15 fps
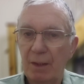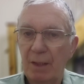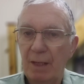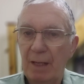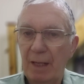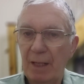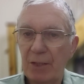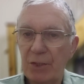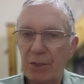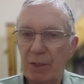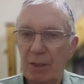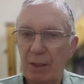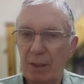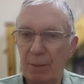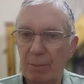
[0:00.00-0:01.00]
has
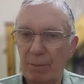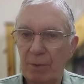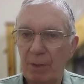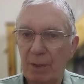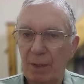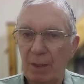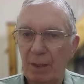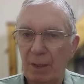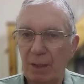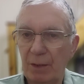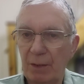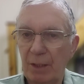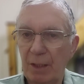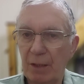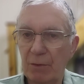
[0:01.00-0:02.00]
him in
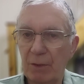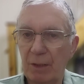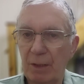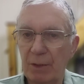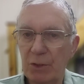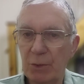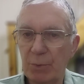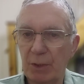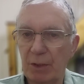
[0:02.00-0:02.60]
their grasp,